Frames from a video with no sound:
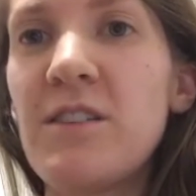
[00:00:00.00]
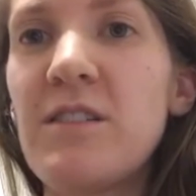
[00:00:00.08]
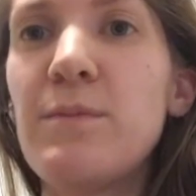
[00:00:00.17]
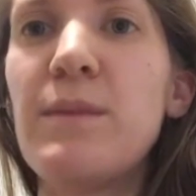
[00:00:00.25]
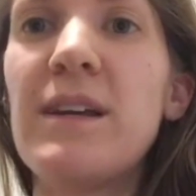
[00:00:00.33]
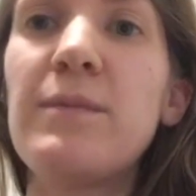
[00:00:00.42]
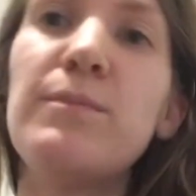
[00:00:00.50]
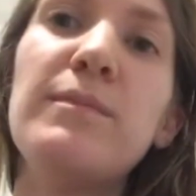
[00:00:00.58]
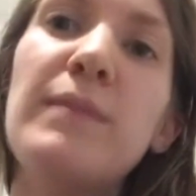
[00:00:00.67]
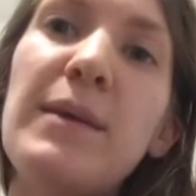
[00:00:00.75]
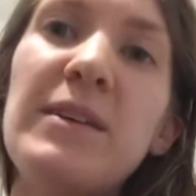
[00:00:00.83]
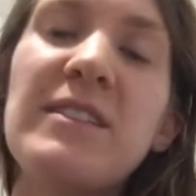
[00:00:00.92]
It just make,
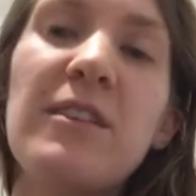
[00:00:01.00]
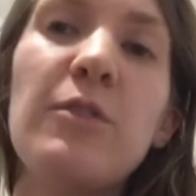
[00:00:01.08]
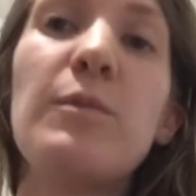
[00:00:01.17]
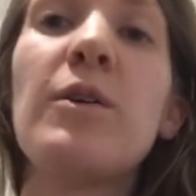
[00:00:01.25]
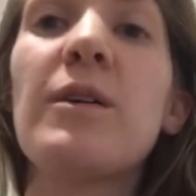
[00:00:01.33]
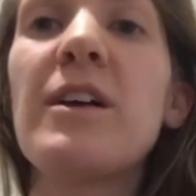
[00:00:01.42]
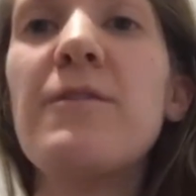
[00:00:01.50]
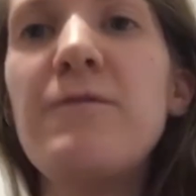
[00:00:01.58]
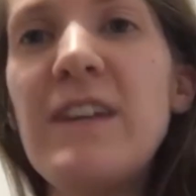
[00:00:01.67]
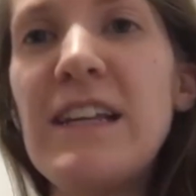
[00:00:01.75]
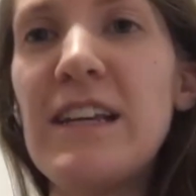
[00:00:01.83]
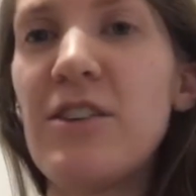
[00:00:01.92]
maybe it's a little more
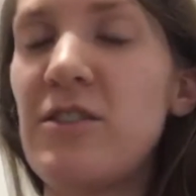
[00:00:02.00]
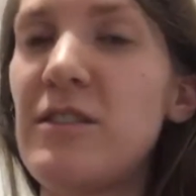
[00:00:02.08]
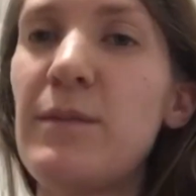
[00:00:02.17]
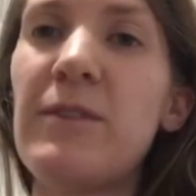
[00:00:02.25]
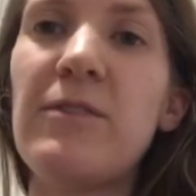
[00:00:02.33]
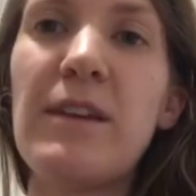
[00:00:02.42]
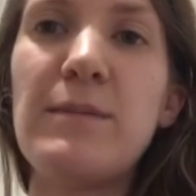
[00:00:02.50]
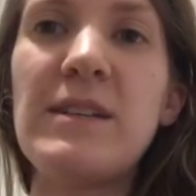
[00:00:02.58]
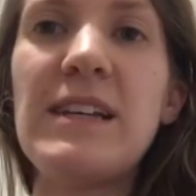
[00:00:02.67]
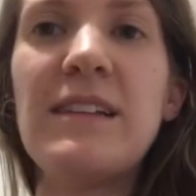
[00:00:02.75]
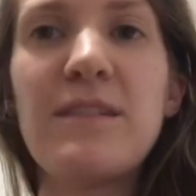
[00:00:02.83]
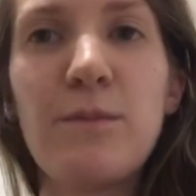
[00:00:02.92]
convenient or something for them
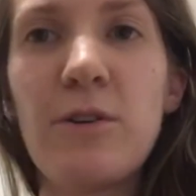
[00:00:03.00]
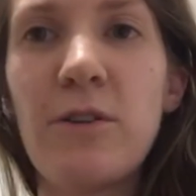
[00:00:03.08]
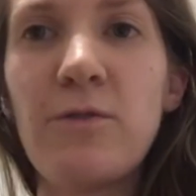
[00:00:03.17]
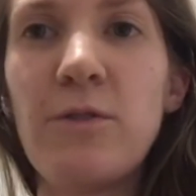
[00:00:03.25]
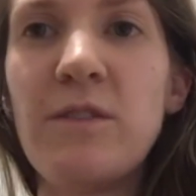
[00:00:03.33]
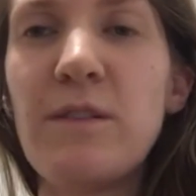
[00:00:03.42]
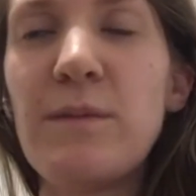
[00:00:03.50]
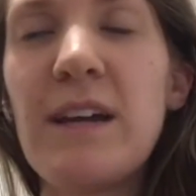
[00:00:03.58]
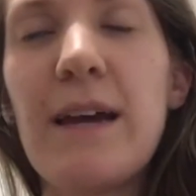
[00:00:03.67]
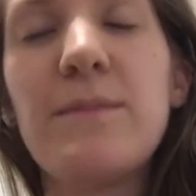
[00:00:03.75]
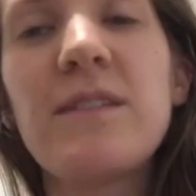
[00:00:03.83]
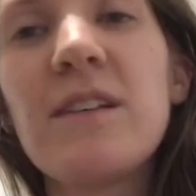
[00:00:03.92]
to eat some cooked food
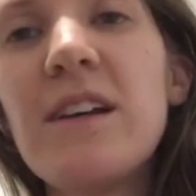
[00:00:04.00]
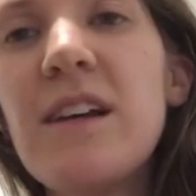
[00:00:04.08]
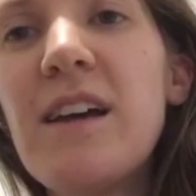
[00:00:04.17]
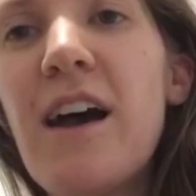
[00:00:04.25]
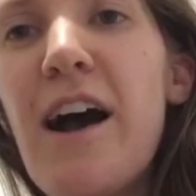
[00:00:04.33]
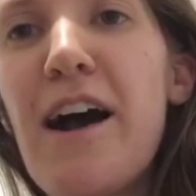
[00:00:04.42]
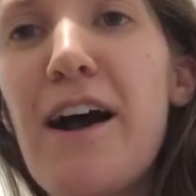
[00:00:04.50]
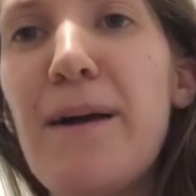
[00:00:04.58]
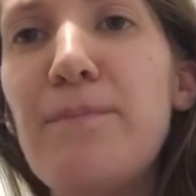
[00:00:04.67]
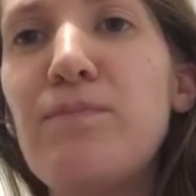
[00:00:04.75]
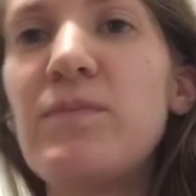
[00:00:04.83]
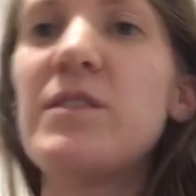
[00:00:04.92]
sometimes.
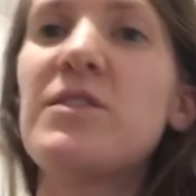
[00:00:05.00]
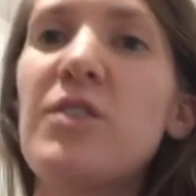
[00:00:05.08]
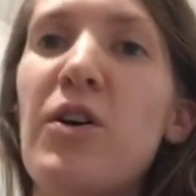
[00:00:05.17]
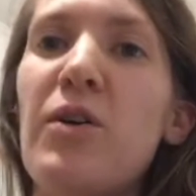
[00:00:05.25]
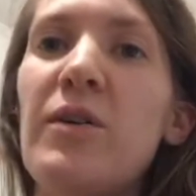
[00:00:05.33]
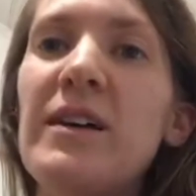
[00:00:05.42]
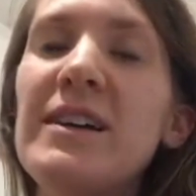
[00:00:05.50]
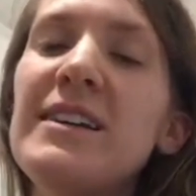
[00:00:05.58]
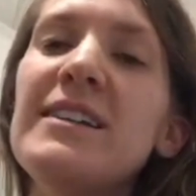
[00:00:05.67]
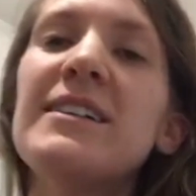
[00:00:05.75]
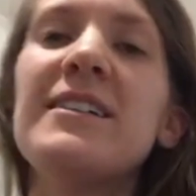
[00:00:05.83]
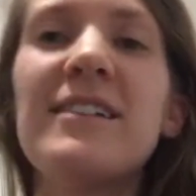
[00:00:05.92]
Um, so
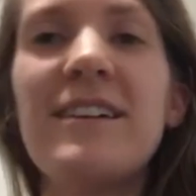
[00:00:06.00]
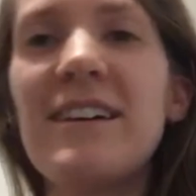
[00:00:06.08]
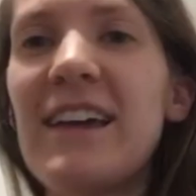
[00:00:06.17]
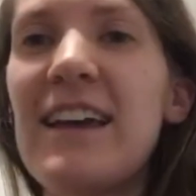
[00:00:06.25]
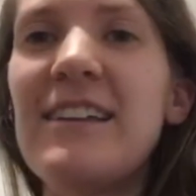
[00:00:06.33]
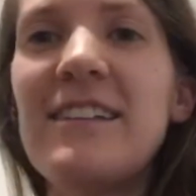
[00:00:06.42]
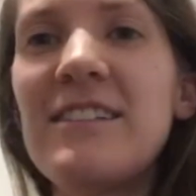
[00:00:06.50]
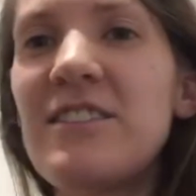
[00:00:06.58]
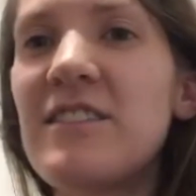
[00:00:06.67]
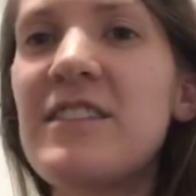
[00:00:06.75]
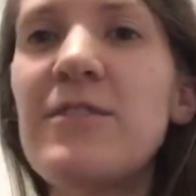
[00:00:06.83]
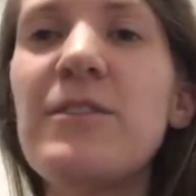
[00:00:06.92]
again, it
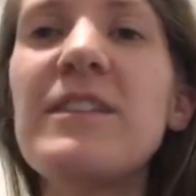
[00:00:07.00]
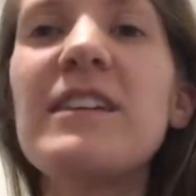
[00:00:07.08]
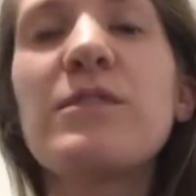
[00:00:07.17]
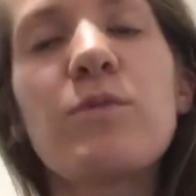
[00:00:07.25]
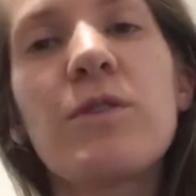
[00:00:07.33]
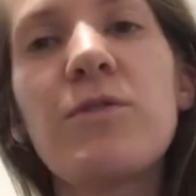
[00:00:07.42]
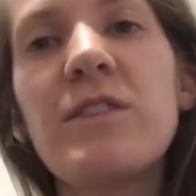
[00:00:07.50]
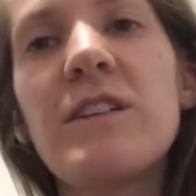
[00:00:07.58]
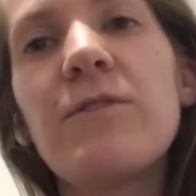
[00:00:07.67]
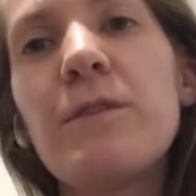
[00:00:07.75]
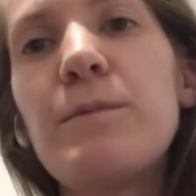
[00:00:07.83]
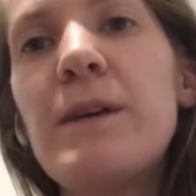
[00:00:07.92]
just different things work for
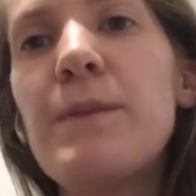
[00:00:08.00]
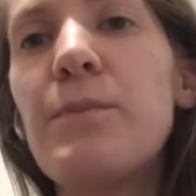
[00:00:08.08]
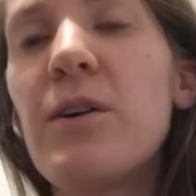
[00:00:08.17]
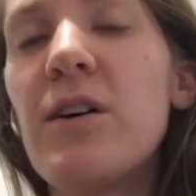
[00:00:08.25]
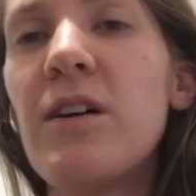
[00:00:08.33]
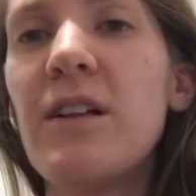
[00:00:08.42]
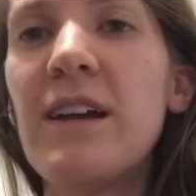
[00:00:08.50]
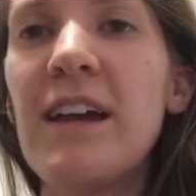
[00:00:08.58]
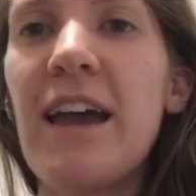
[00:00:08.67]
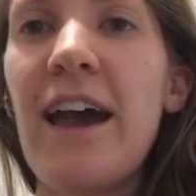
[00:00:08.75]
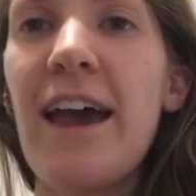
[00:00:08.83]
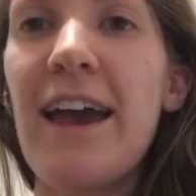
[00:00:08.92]
different people,
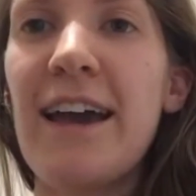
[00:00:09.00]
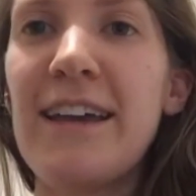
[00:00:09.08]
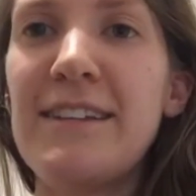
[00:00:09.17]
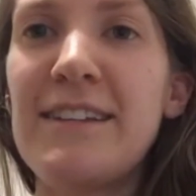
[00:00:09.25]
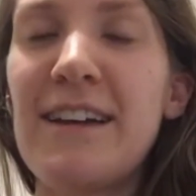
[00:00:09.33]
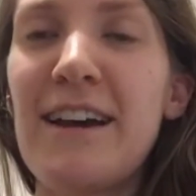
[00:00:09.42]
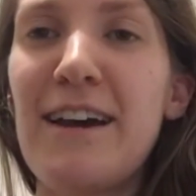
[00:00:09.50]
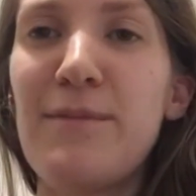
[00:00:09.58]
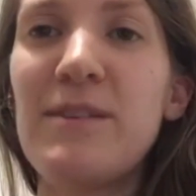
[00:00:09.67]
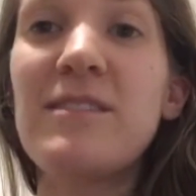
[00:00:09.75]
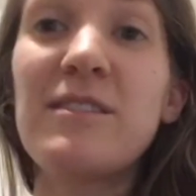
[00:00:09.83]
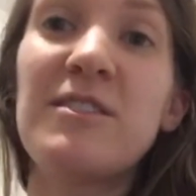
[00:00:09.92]
and uh,
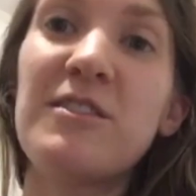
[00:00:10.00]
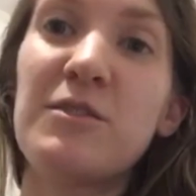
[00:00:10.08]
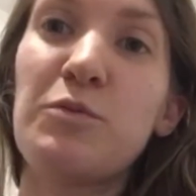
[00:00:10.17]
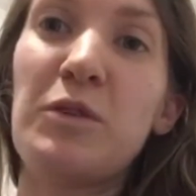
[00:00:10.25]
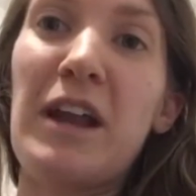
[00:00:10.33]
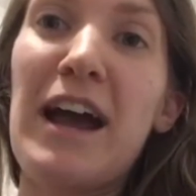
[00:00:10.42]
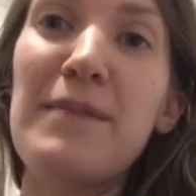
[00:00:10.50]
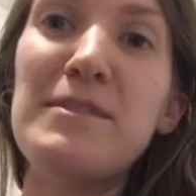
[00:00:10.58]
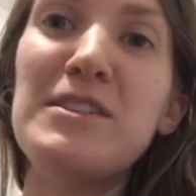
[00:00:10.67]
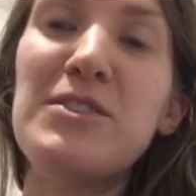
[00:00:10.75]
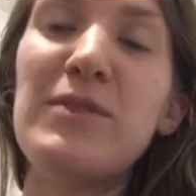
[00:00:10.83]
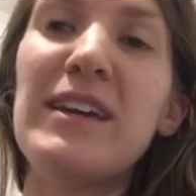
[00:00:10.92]
this is just what I've
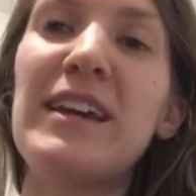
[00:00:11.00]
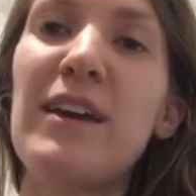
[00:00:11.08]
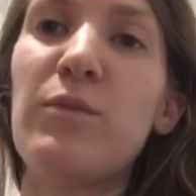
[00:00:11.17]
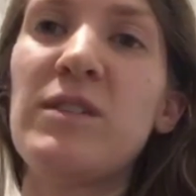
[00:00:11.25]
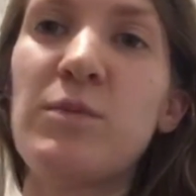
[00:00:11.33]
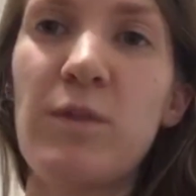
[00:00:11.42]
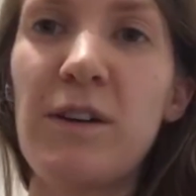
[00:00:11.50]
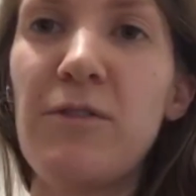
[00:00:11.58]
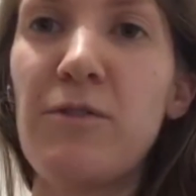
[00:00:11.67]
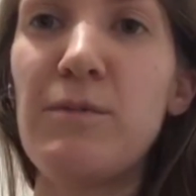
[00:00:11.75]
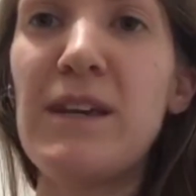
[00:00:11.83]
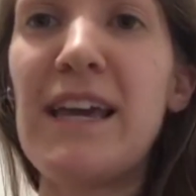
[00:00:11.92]
been doing and what's working
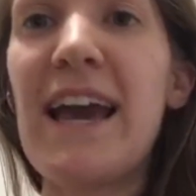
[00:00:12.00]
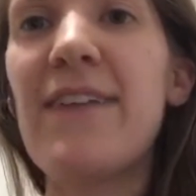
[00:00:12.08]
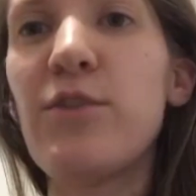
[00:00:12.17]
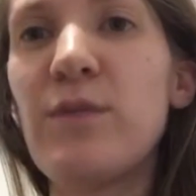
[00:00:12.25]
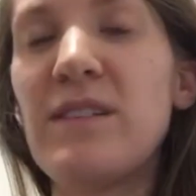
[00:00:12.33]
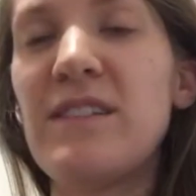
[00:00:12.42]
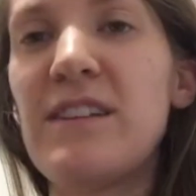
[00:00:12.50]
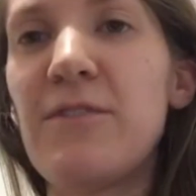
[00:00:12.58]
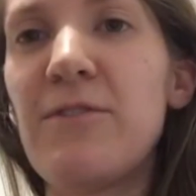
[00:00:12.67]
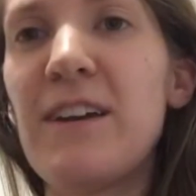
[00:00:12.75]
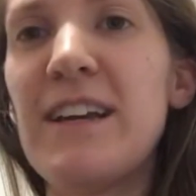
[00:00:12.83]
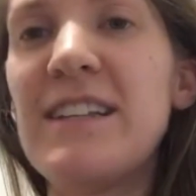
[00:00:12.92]
for me. Everyone's
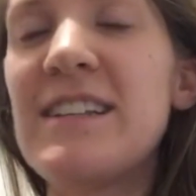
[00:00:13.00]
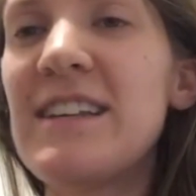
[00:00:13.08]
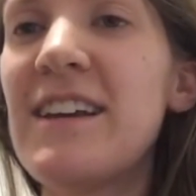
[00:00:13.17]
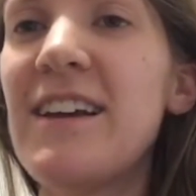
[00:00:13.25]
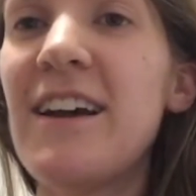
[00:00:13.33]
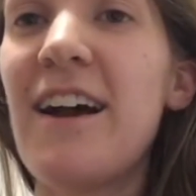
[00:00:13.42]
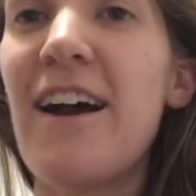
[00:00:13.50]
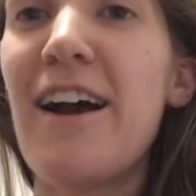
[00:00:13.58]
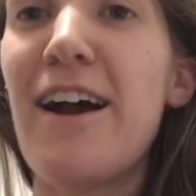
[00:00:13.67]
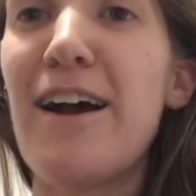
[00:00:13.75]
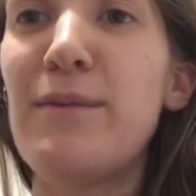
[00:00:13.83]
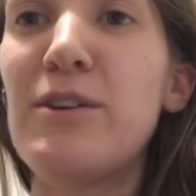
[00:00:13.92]
different.
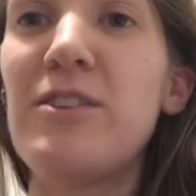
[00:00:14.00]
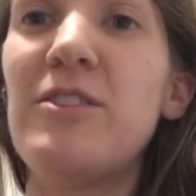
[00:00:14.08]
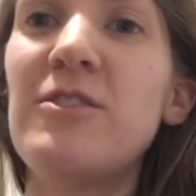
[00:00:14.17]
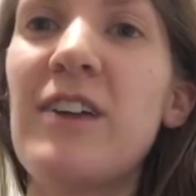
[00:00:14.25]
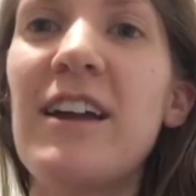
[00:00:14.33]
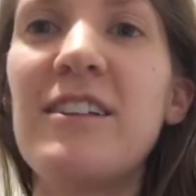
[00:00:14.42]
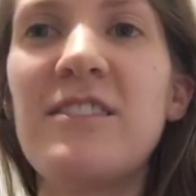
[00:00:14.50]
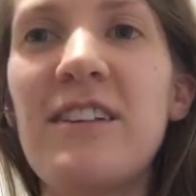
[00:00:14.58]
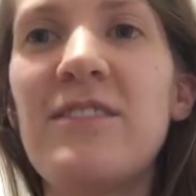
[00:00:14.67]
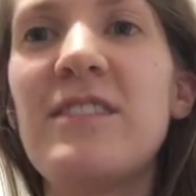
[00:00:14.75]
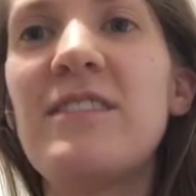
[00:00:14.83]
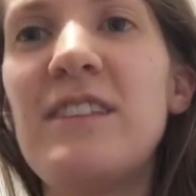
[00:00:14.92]
Um, you know, you kind of just
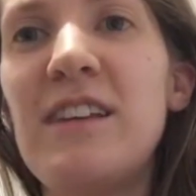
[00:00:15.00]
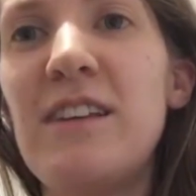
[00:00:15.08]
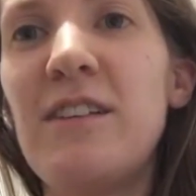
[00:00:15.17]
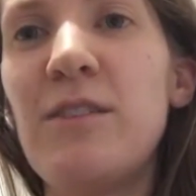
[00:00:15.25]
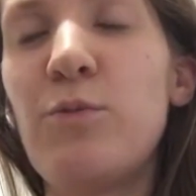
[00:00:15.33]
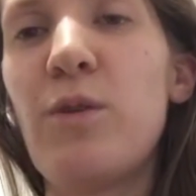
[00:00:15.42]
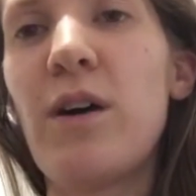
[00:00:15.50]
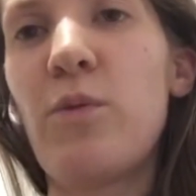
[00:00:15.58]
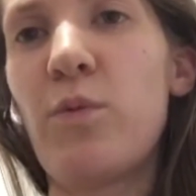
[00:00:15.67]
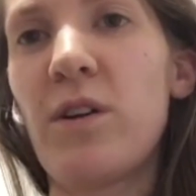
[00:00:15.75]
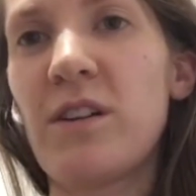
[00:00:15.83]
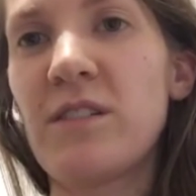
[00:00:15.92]
have to see
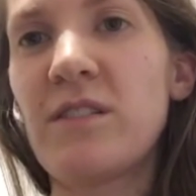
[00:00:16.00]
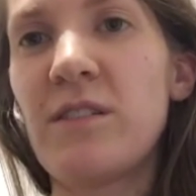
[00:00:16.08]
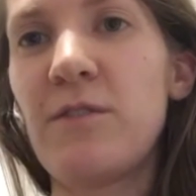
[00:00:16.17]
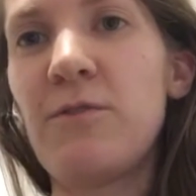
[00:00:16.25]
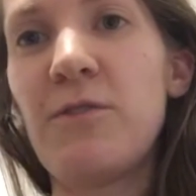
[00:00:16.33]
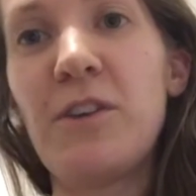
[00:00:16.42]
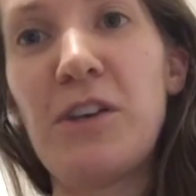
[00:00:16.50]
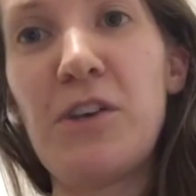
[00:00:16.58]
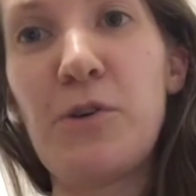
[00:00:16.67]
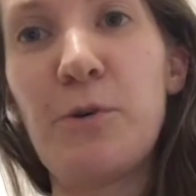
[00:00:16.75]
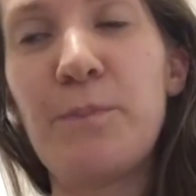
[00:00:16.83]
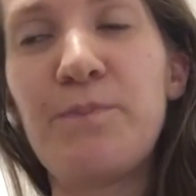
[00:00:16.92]
what works for
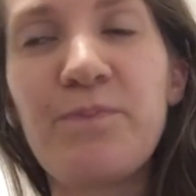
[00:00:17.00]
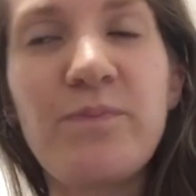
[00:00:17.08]
you.